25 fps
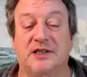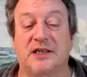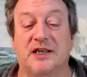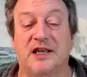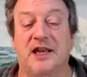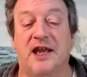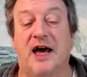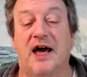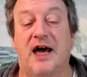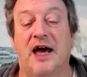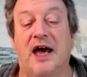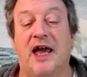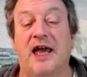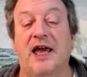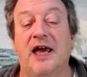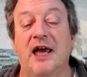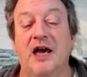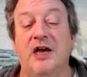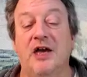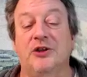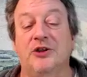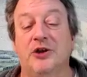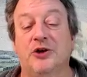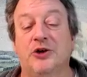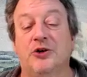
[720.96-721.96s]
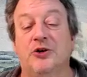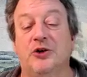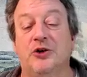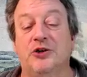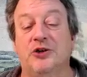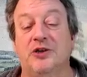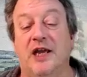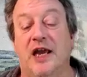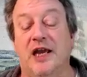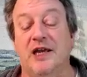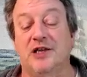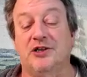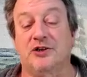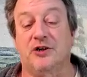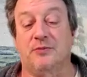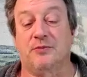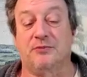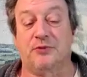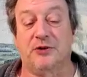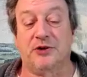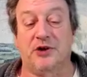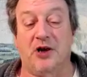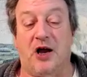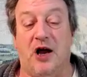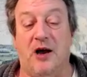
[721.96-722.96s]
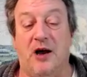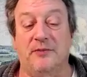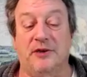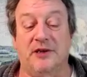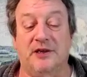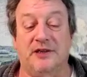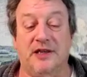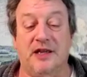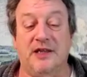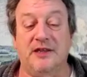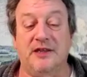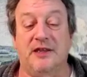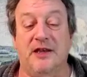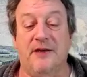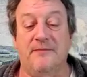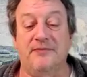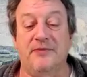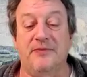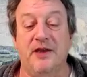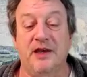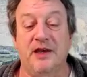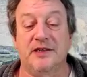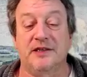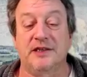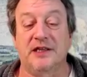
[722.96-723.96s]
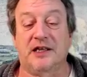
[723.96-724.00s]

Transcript: to deny the good nature predominant in them,